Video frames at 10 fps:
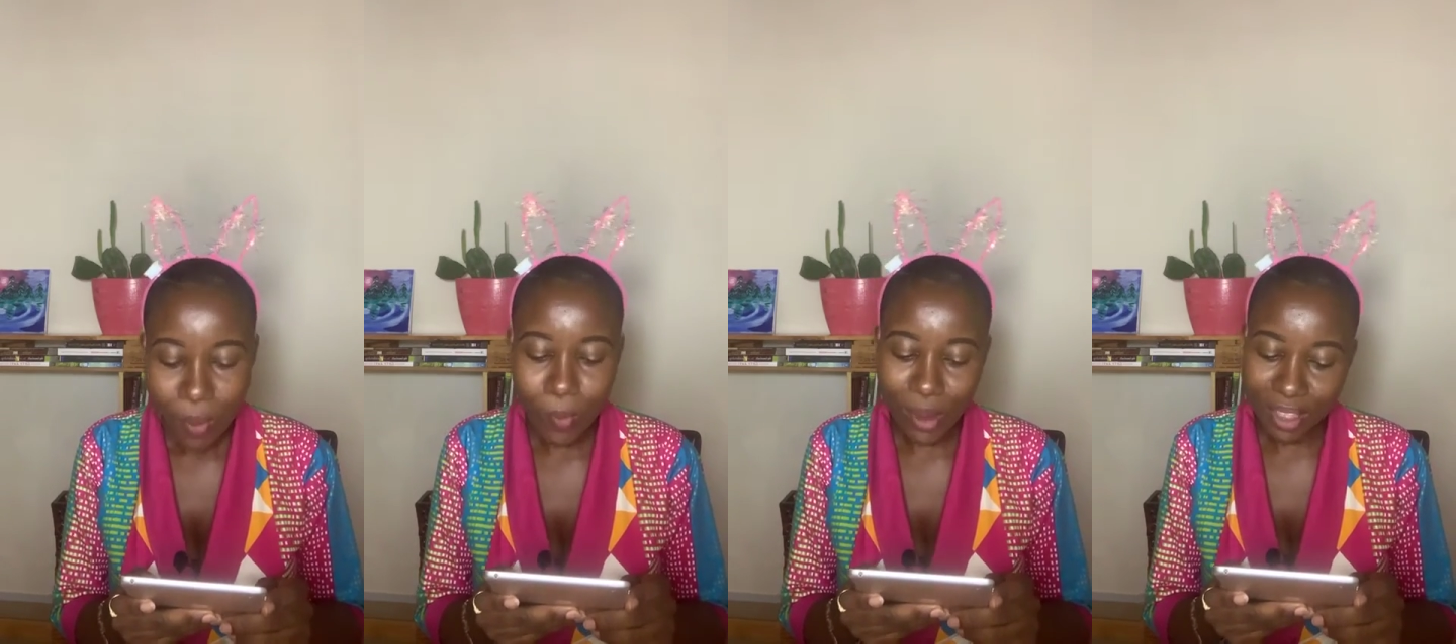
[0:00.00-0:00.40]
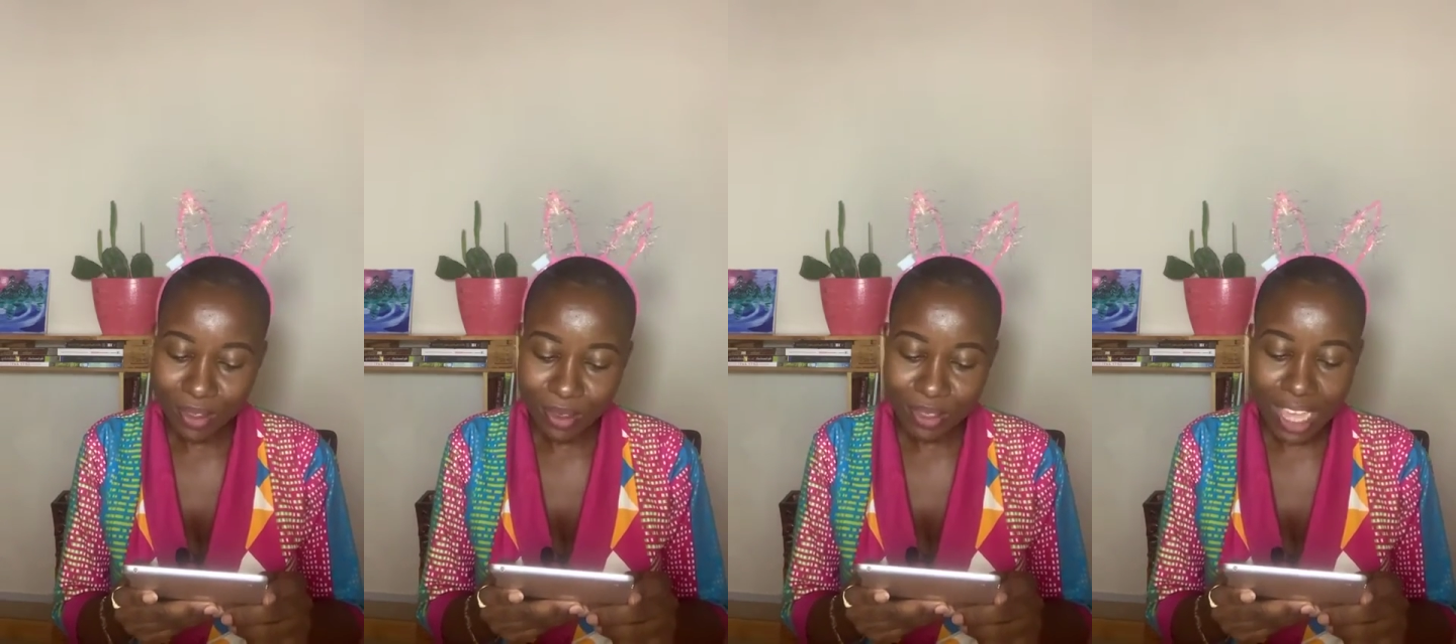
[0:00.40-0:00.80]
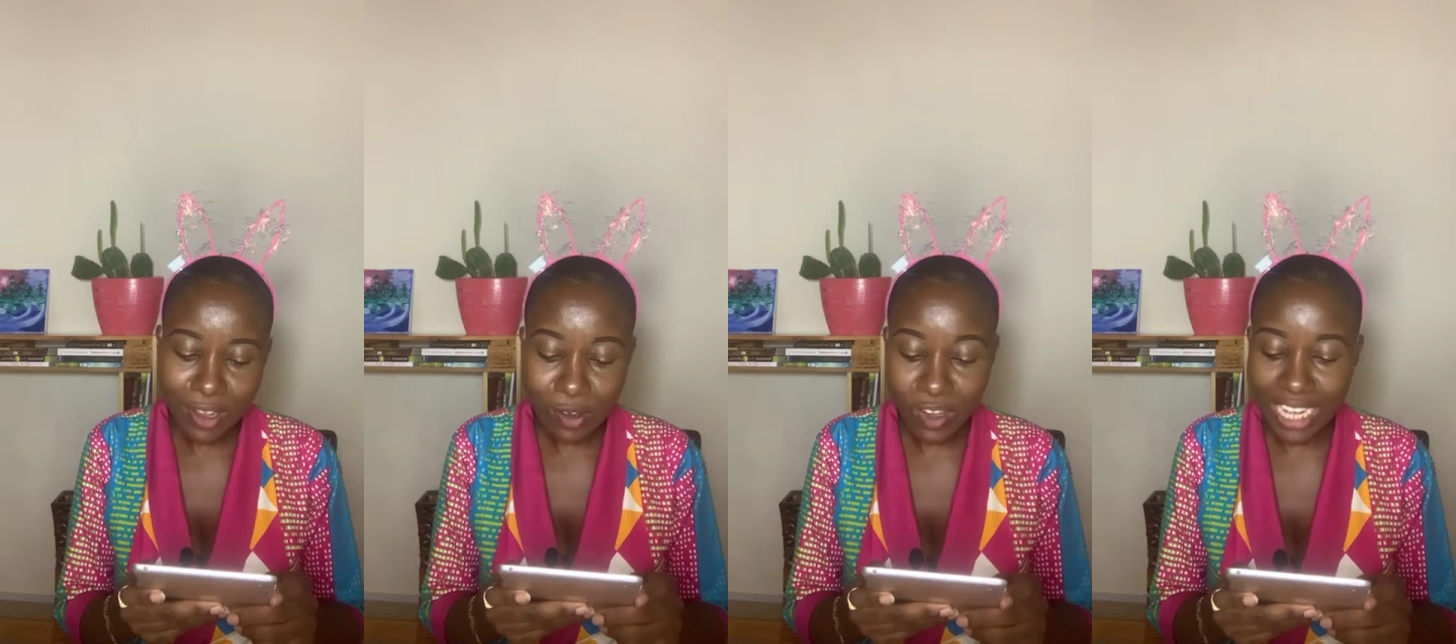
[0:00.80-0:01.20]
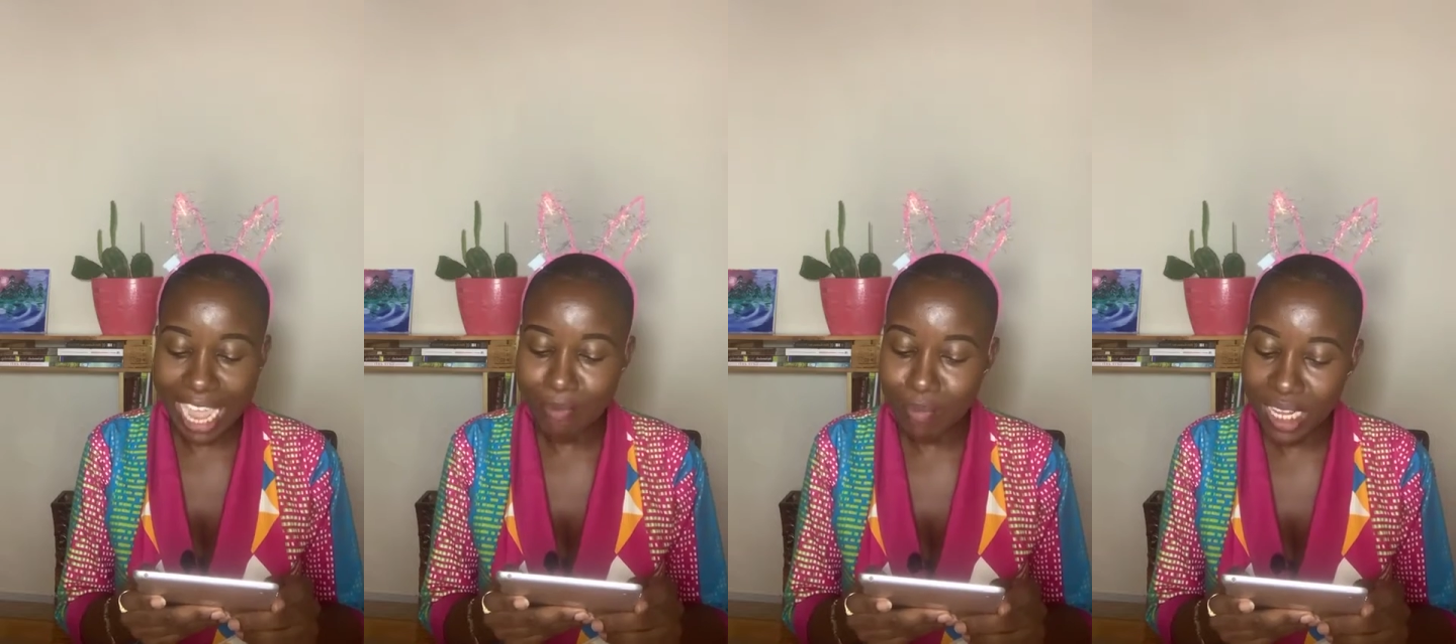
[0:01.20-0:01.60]
Well, thank God
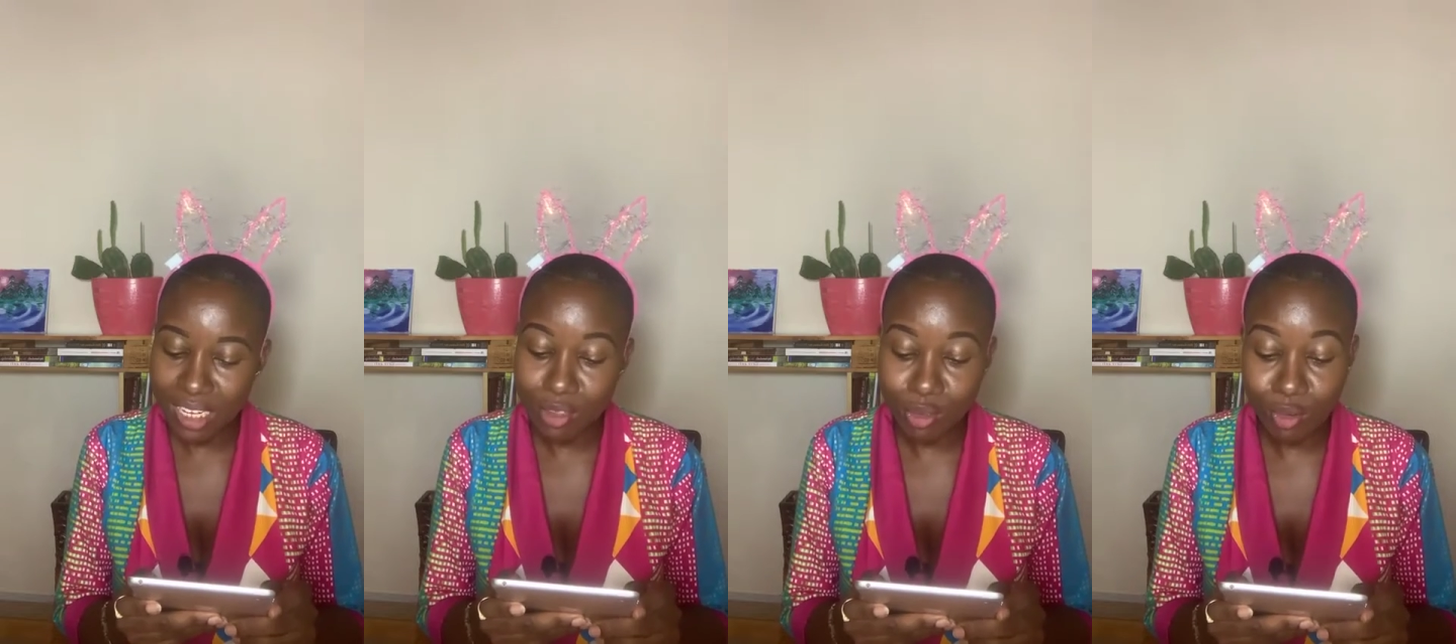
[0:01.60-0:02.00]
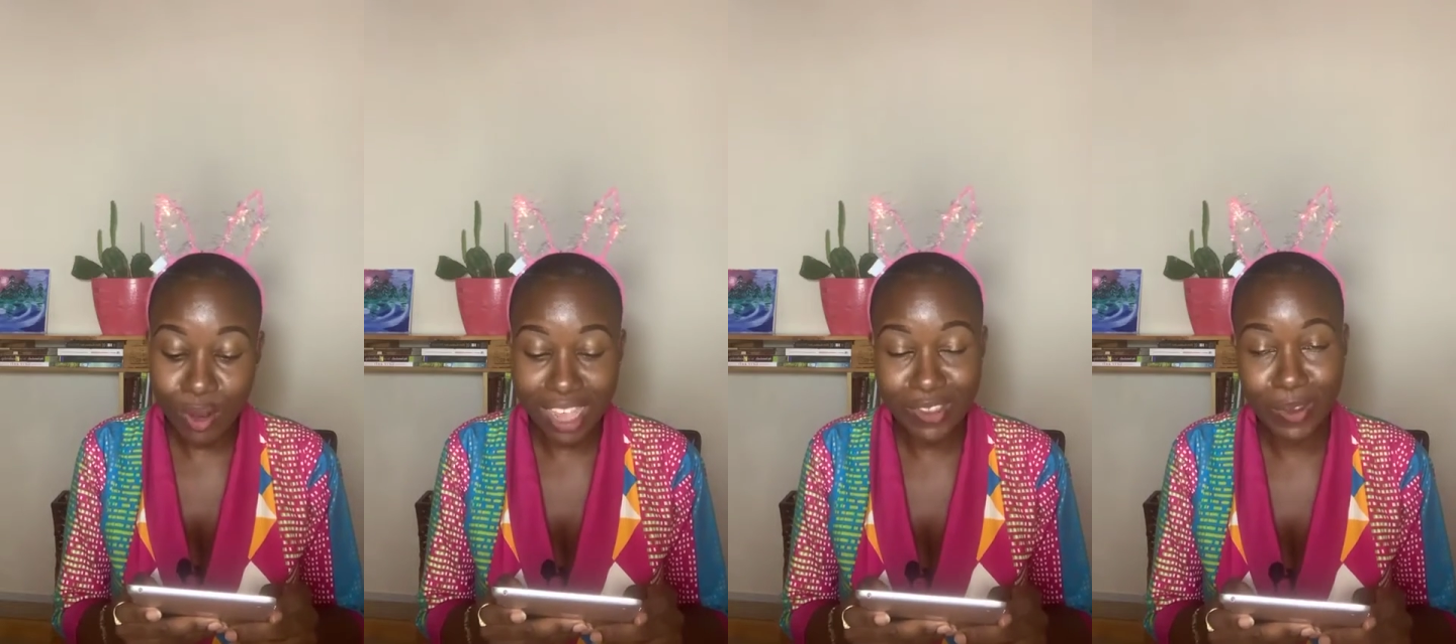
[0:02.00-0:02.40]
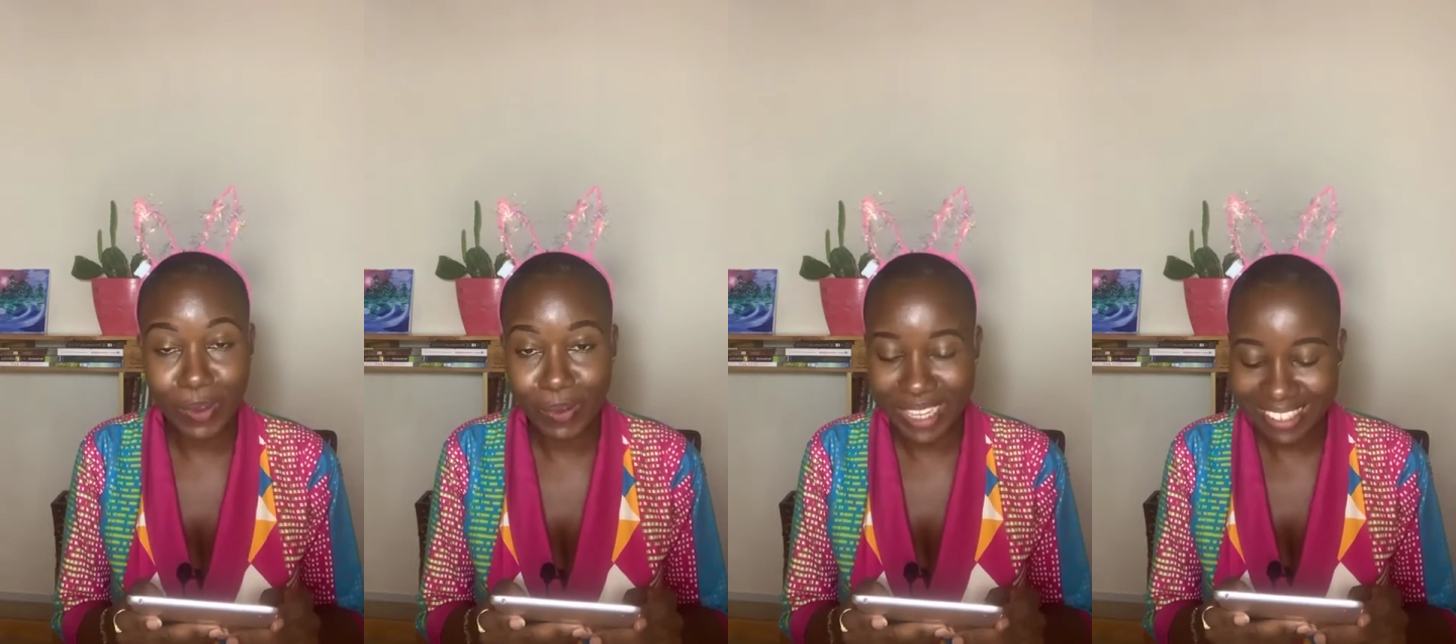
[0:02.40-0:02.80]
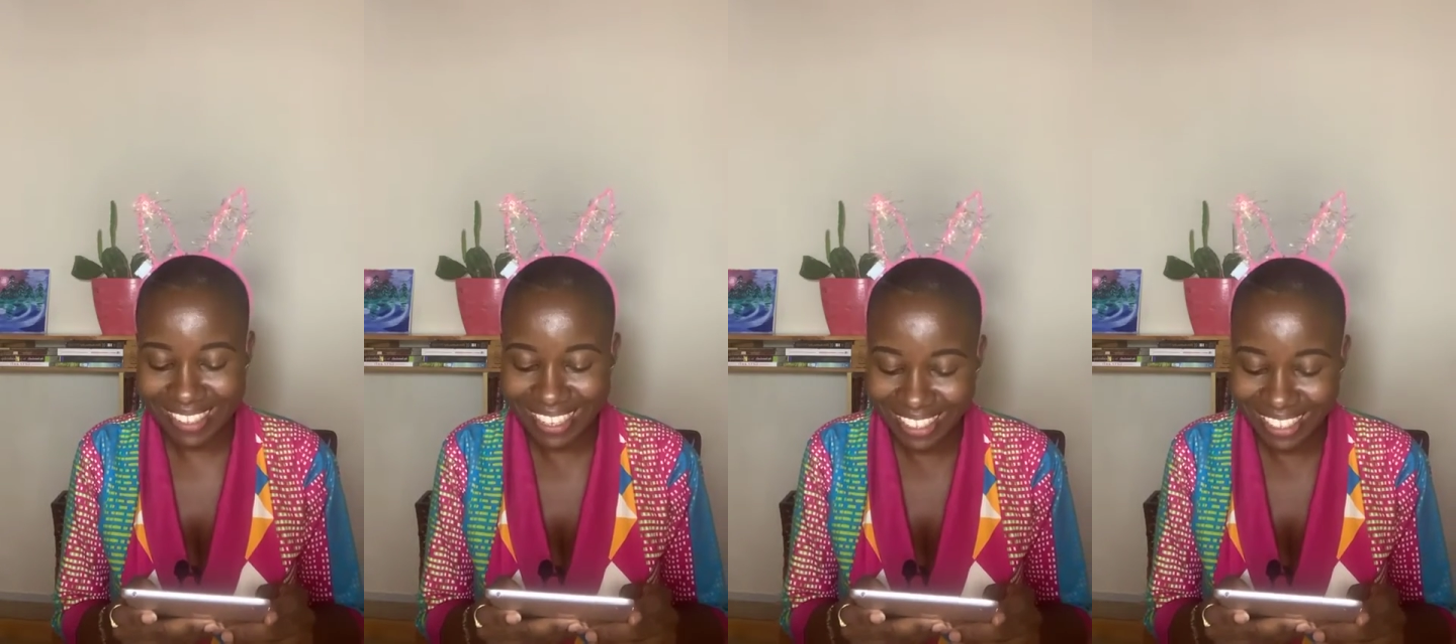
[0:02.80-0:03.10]
I made it through as always.